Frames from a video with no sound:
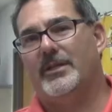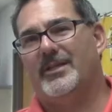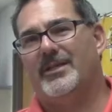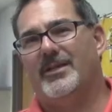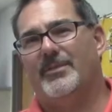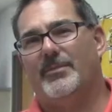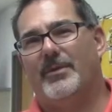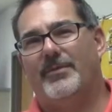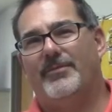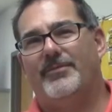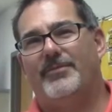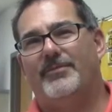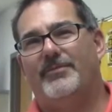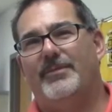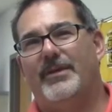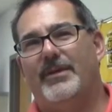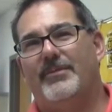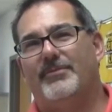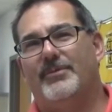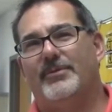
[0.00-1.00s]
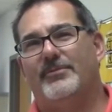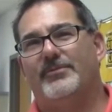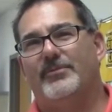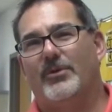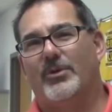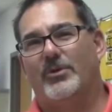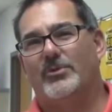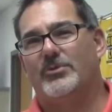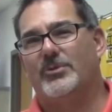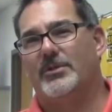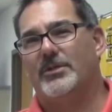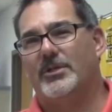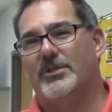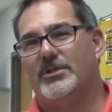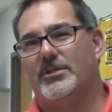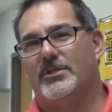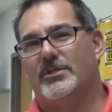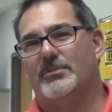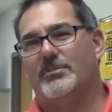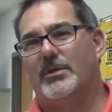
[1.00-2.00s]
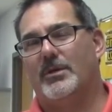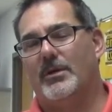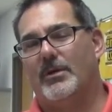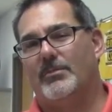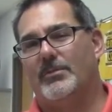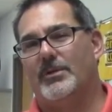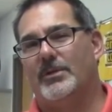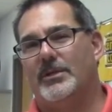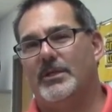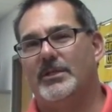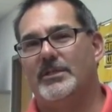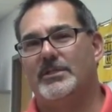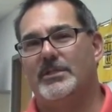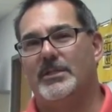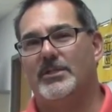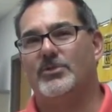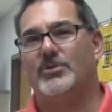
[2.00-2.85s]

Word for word: I think my favorite fall tradition has become the DC